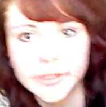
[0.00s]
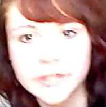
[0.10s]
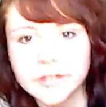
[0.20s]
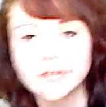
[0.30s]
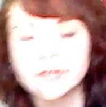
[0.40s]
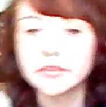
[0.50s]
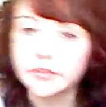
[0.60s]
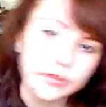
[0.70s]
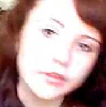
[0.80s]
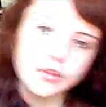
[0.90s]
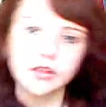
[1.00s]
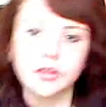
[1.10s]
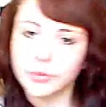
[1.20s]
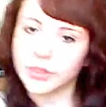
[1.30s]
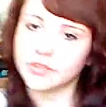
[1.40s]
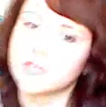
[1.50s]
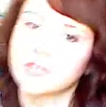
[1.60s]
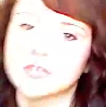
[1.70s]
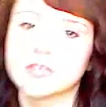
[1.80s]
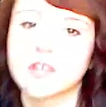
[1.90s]
he didn't, which
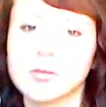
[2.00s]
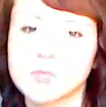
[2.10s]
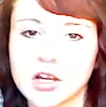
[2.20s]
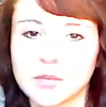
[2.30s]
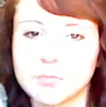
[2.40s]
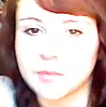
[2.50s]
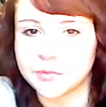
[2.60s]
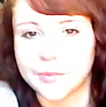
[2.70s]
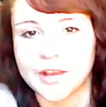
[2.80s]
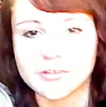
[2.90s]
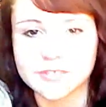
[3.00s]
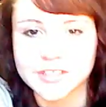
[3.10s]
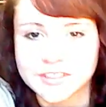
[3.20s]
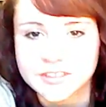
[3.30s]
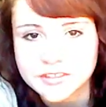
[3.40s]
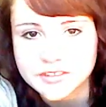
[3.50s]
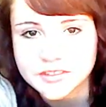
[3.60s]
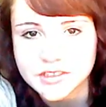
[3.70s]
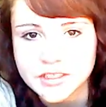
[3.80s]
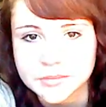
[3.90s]
I'm kind of bummed about, because
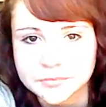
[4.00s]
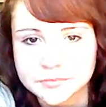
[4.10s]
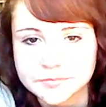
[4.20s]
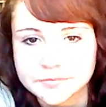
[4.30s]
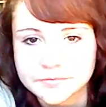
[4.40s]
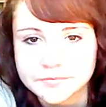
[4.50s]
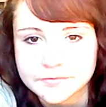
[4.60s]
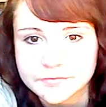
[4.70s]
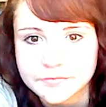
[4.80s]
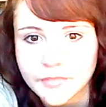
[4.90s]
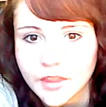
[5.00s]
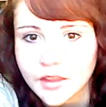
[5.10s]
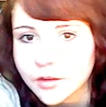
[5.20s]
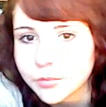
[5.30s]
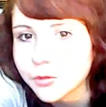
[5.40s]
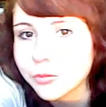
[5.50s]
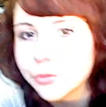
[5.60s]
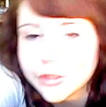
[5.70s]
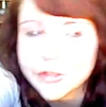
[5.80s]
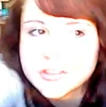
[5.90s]
I probably
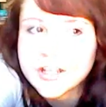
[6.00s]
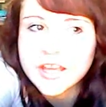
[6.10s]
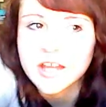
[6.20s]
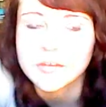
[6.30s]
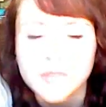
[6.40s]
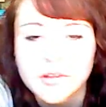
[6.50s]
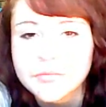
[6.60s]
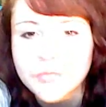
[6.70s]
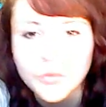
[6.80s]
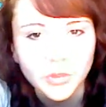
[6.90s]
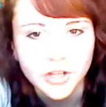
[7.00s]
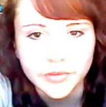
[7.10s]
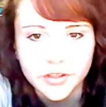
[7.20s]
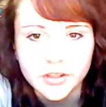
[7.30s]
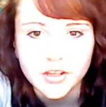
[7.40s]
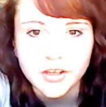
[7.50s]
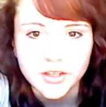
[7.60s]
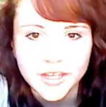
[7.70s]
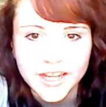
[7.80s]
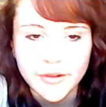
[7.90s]
would have used it again, but whatever.
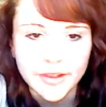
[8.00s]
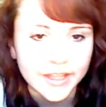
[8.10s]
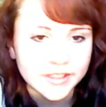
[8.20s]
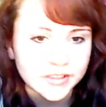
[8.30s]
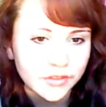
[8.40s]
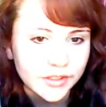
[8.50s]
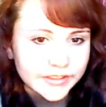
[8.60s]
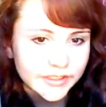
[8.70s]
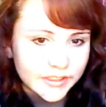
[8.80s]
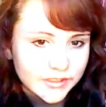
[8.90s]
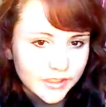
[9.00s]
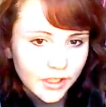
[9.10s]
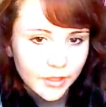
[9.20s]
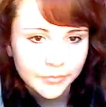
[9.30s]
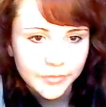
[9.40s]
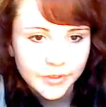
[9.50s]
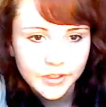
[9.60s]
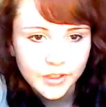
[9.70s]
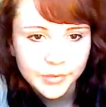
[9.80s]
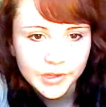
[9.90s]
Anyway, yeah, so this is
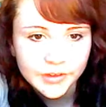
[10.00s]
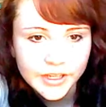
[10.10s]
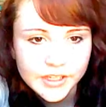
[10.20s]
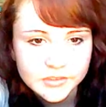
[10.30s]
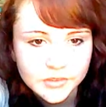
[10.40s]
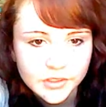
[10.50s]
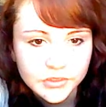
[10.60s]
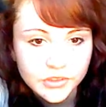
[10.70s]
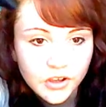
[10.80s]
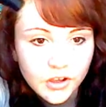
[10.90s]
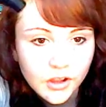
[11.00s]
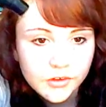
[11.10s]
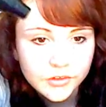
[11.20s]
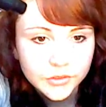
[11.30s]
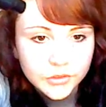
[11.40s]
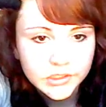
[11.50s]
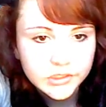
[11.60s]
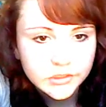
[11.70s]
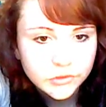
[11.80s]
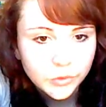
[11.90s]
apparently it gets rid of dirt,
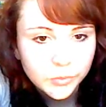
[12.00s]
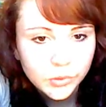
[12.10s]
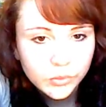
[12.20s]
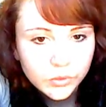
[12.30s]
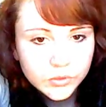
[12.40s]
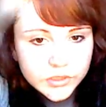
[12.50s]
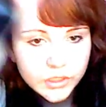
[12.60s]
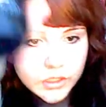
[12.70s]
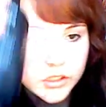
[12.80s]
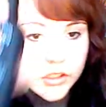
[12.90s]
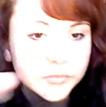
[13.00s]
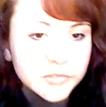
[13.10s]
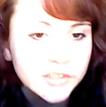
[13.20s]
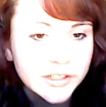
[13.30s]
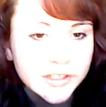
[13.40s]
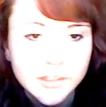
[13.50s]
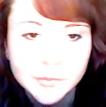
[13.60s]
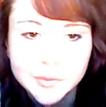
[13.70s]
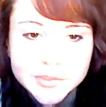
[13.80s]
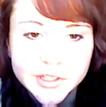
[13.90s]
tightens your pores. Looking at
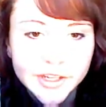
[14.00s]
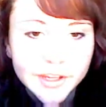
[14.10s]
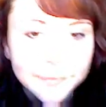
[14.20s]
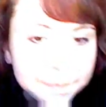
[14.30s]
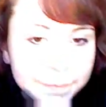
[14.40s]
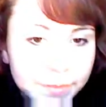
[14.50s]
the website here,